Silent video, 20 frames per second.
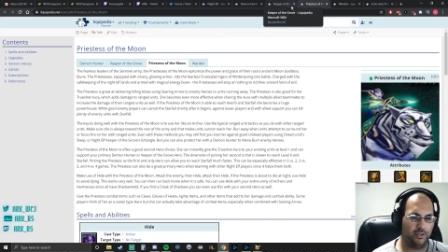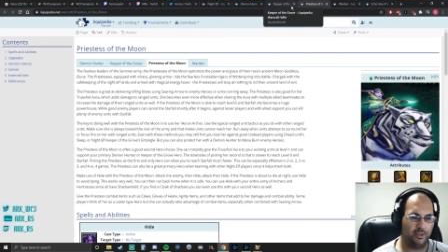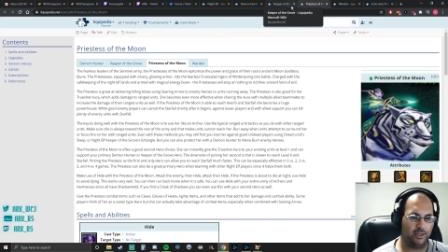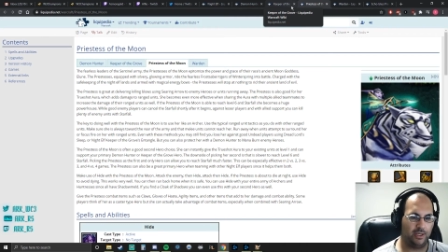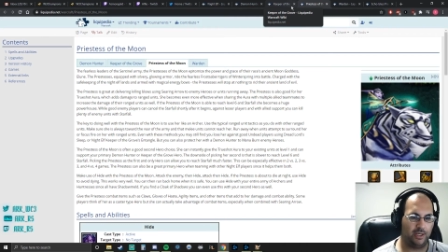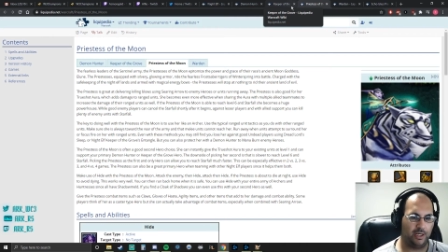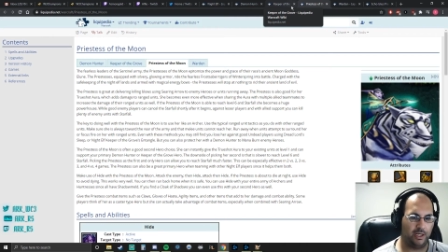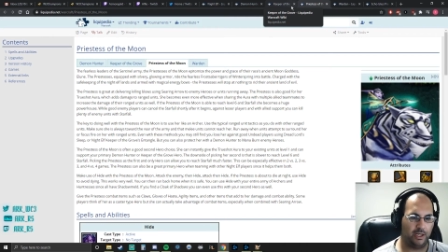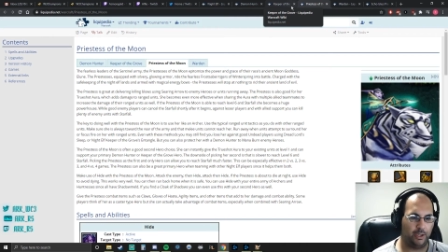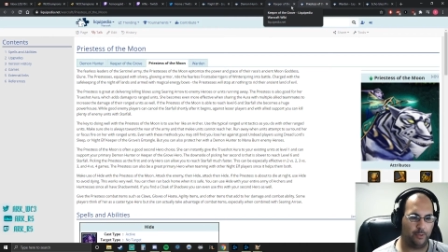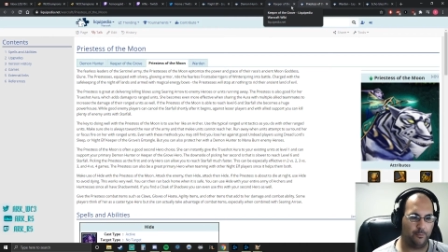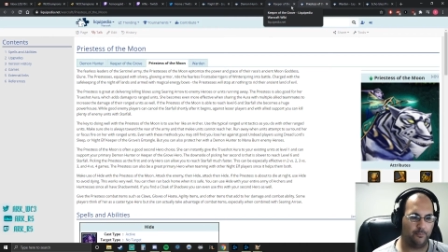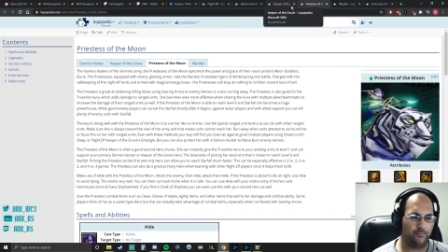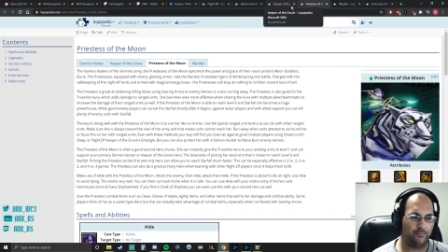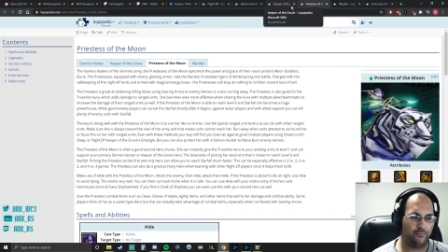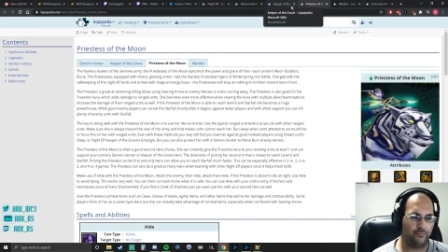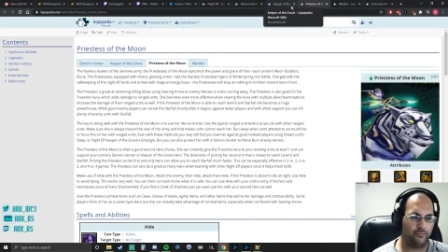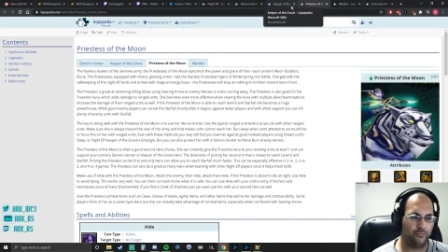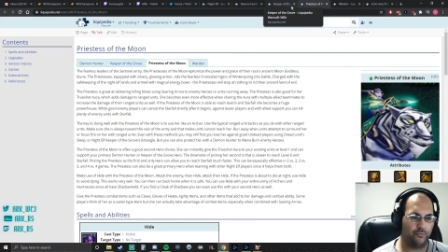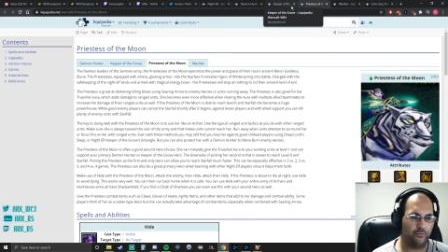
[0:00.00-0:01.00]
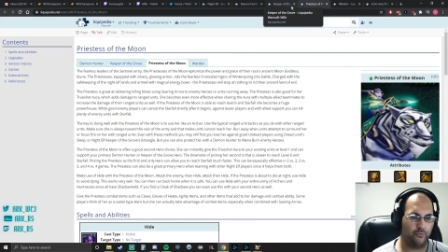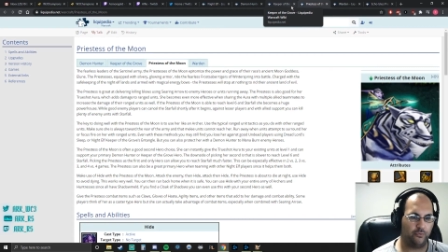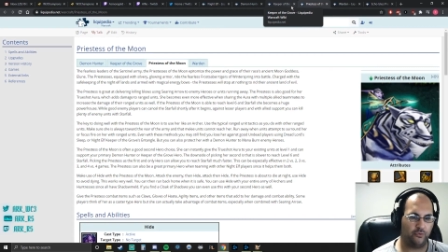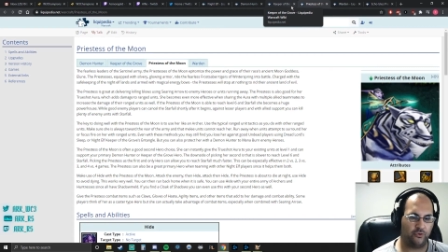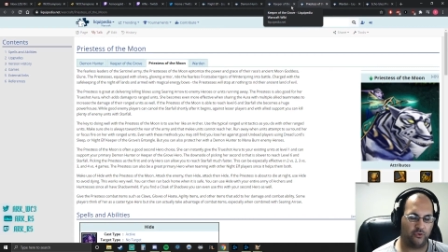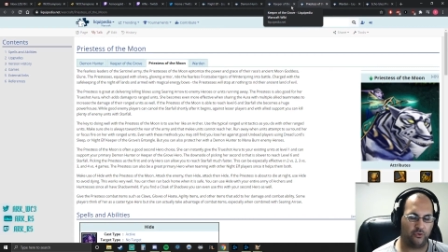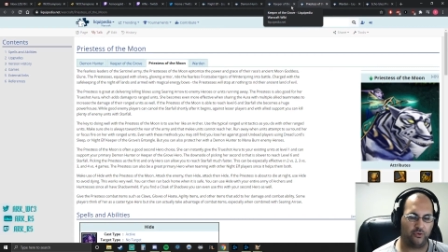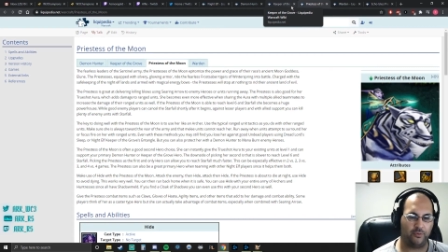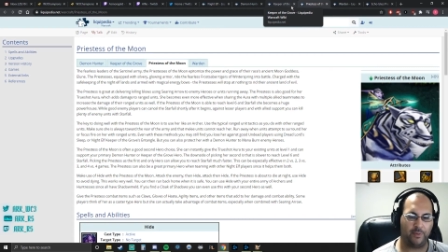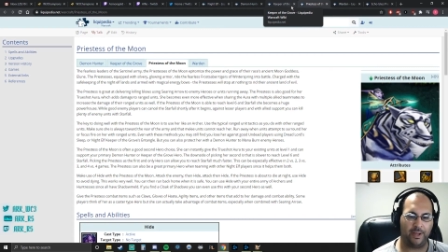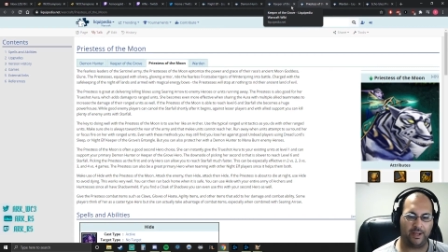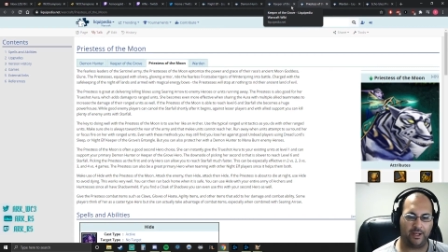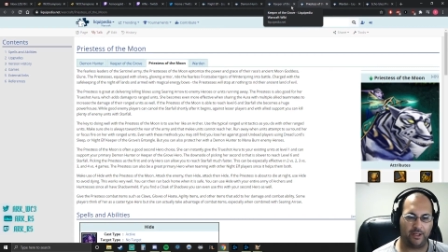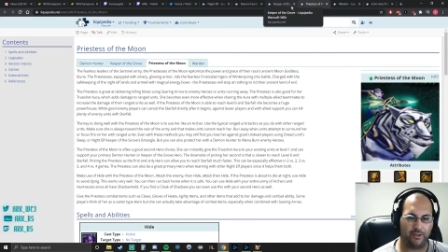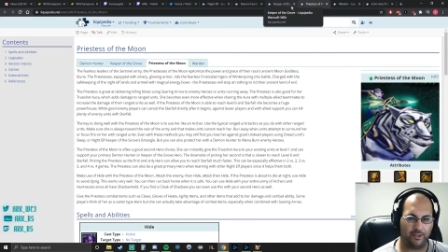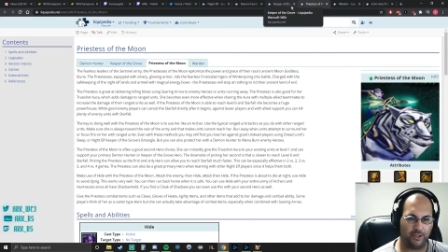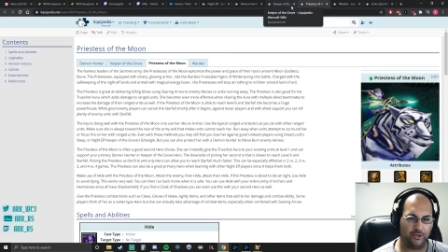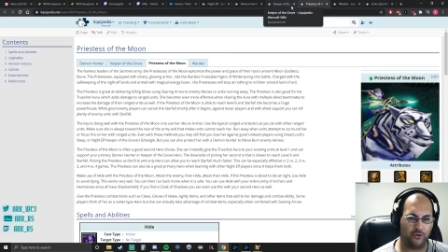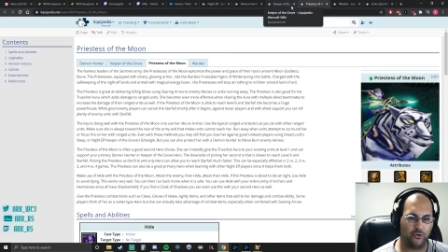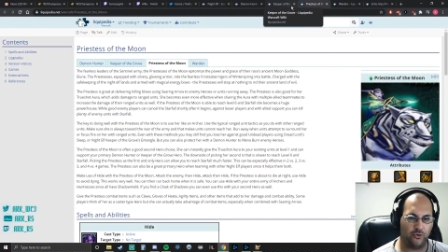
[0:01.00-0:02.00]
Um, so depending on
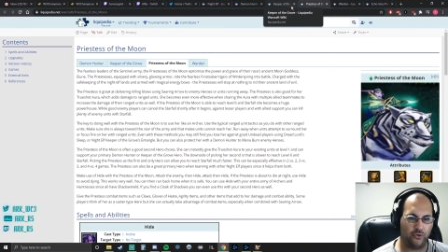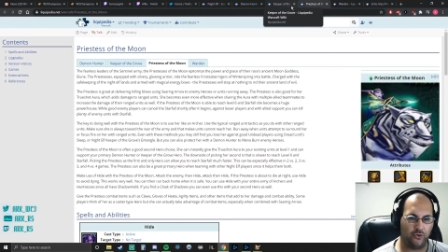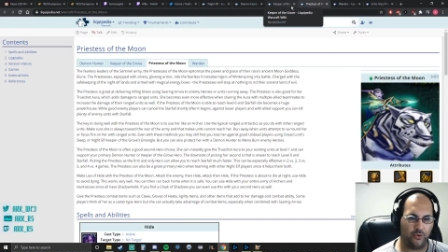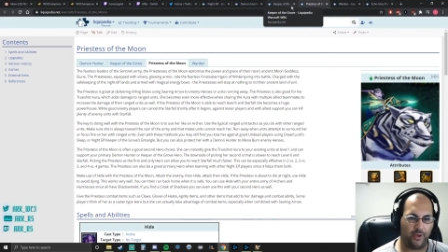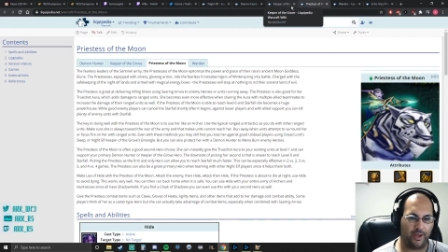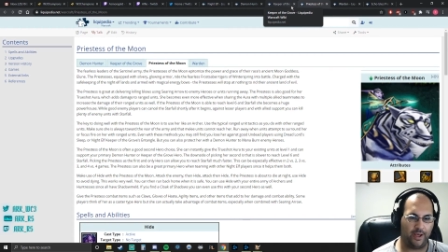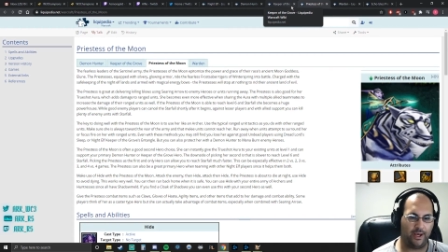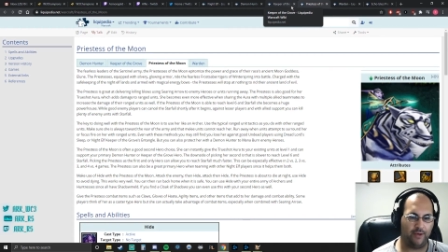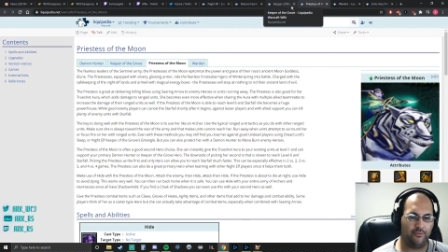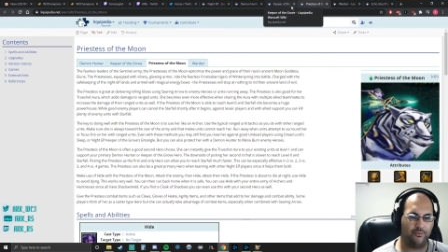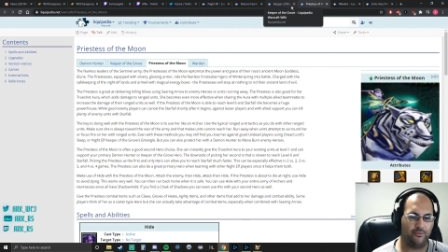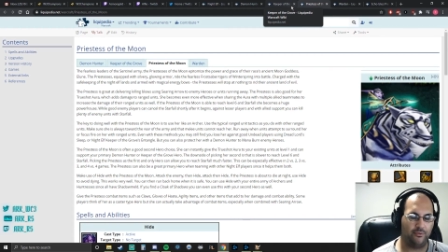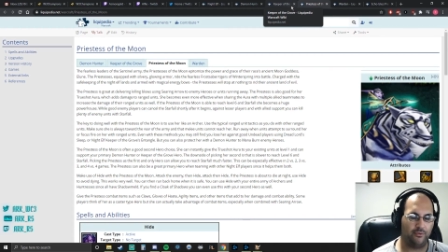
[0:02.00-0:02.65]
the hero you have,